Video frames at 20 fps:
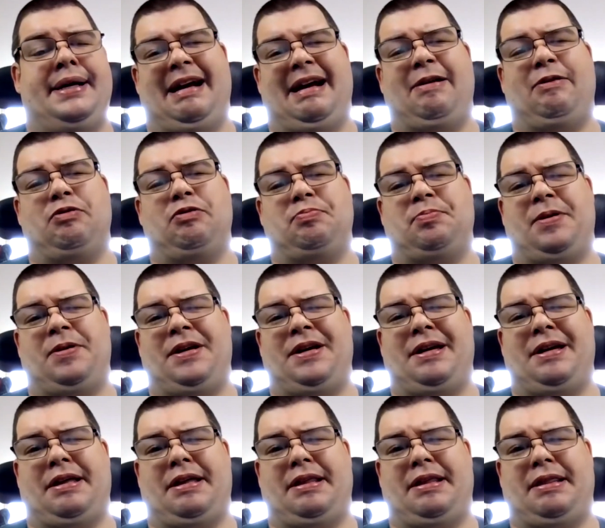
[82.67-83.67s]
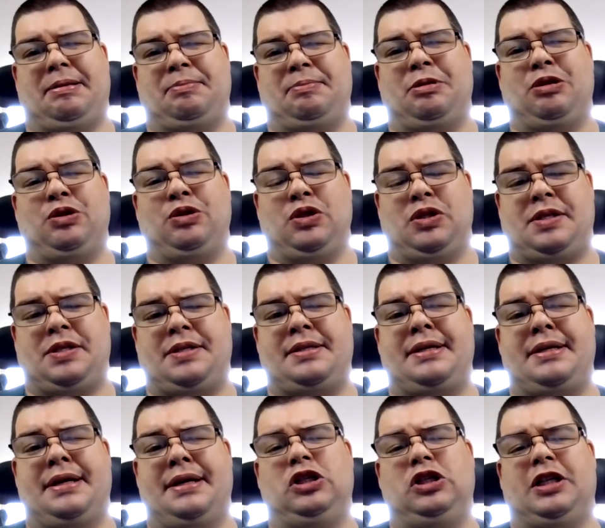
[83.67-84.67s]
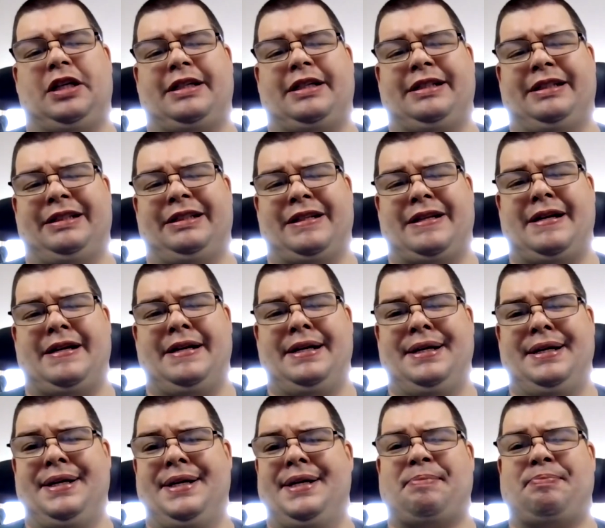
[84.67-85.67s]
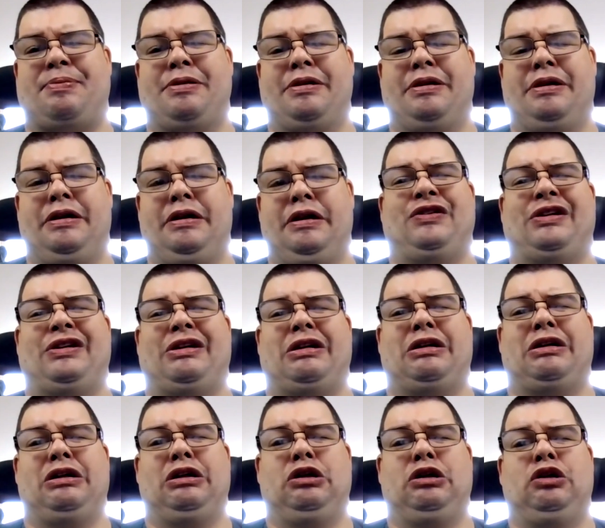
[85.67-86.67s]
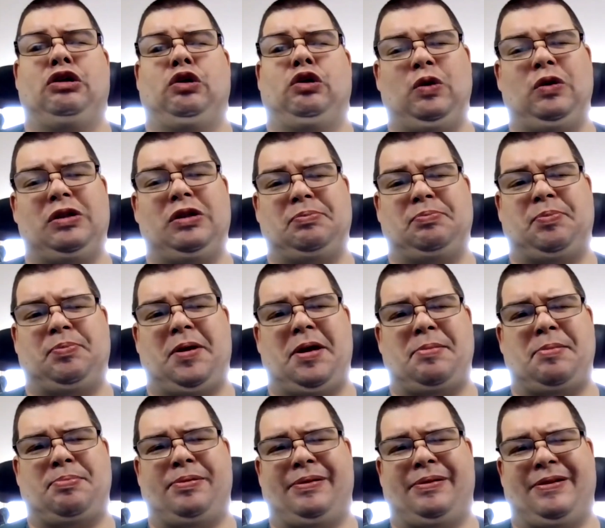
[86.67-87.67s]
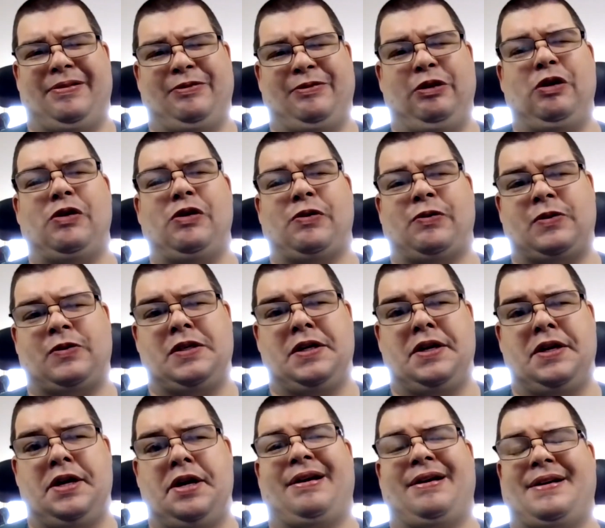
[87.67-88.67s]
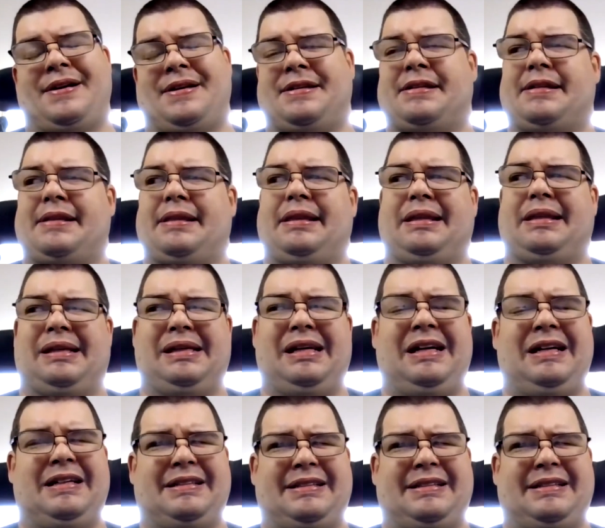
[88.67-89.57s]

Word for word: that would be the most logical step for all the people involved because the